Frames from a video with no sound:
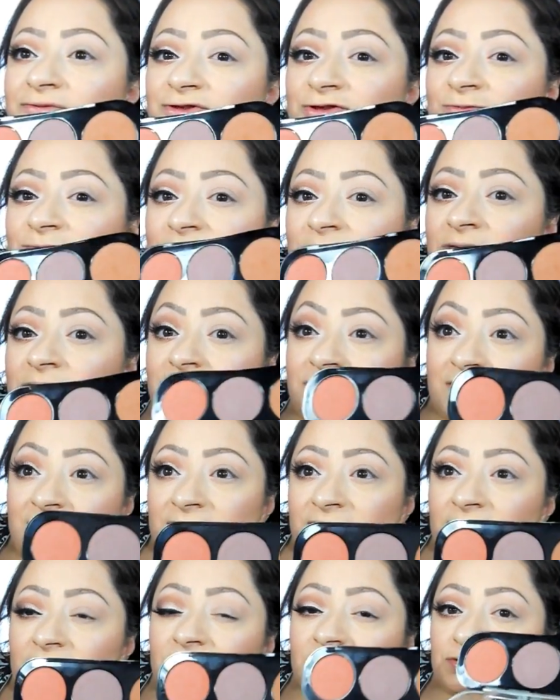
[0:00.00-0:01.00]
to be this
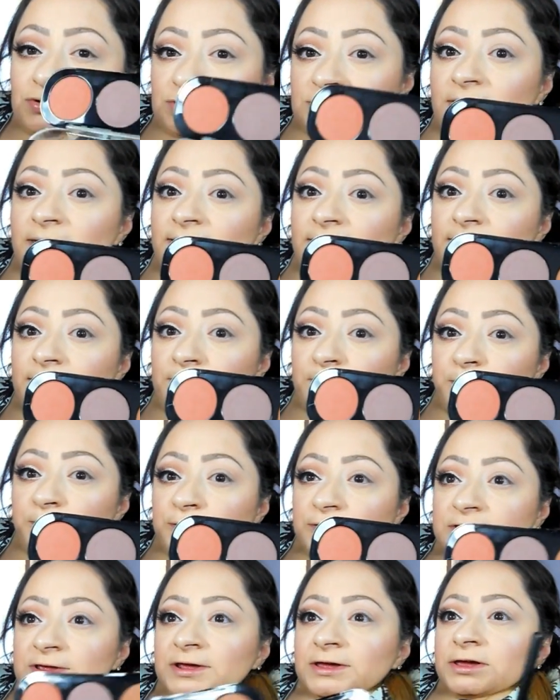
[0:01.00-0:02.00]
shade in
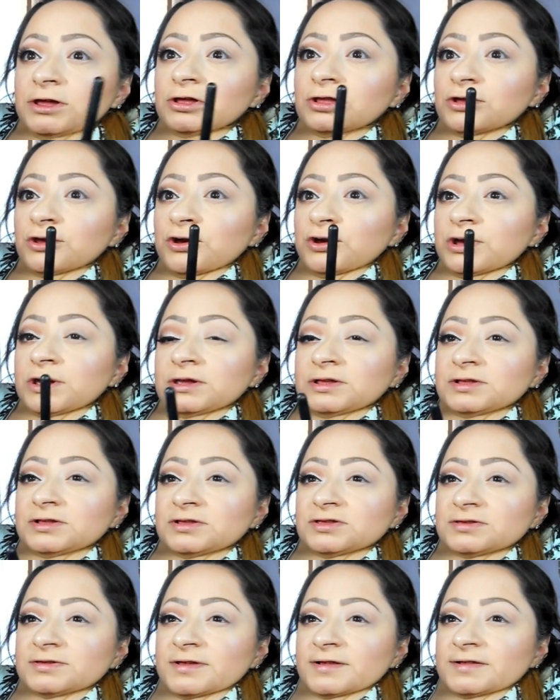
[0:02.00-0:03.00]
particular.
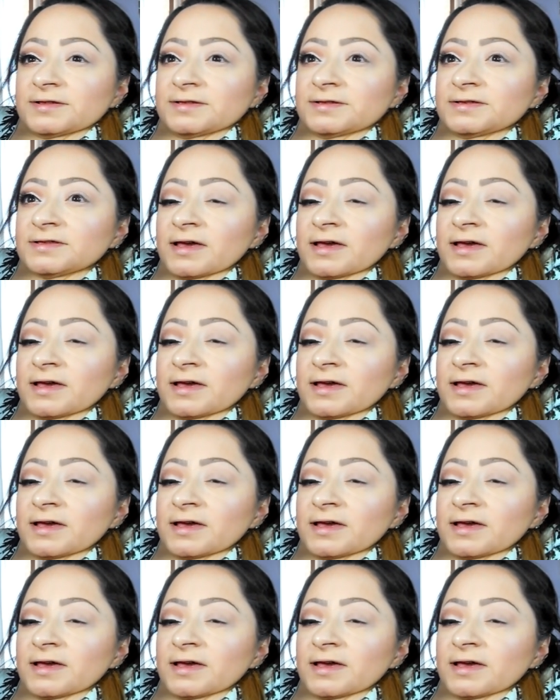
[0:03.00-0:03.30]
It's just,